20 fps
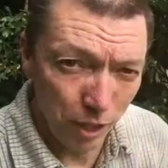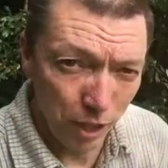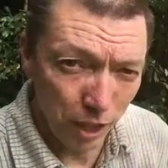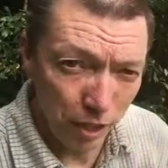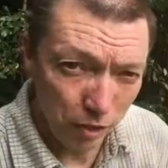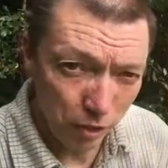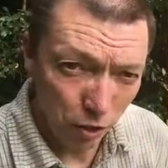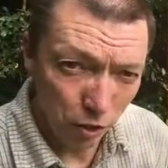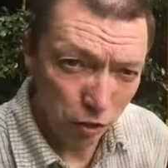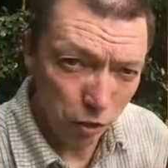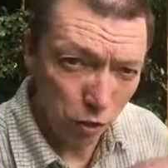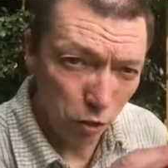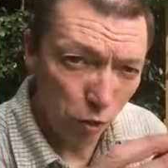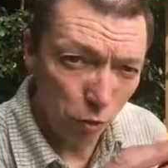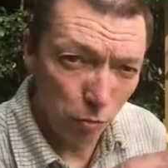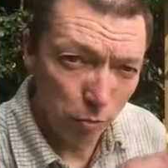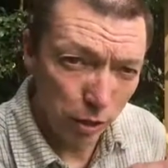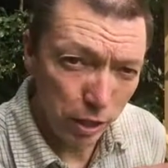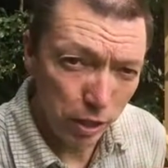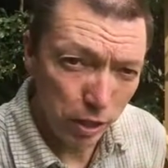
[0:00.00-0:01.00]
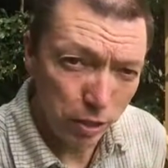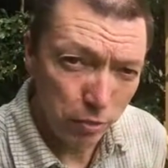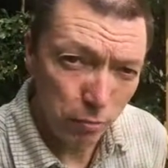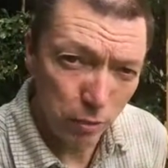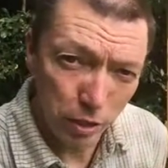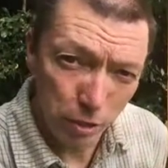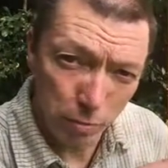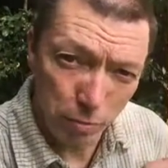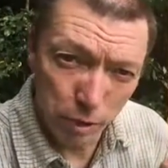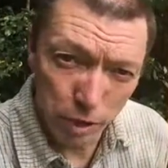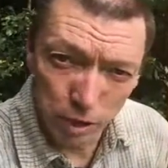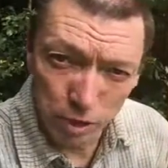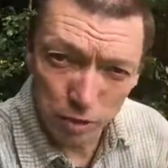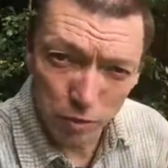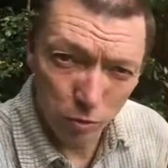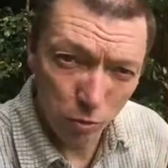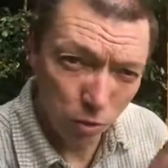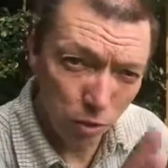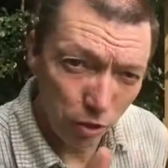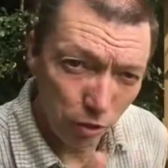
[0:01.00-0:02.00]
and not your bees but the
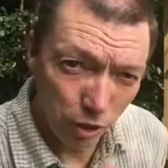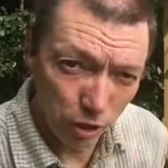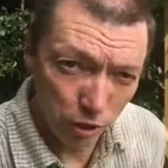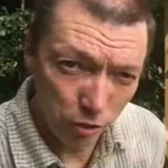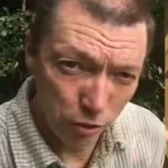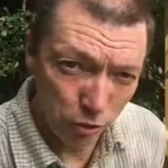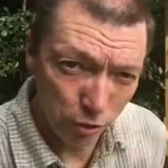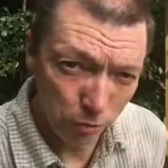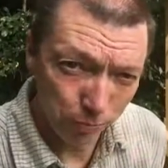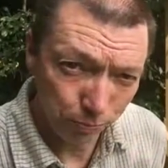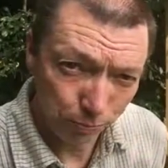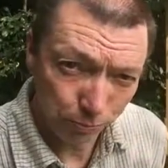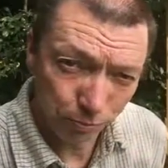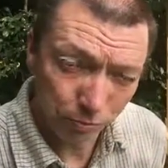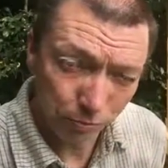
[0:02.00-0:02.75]
bees all around you.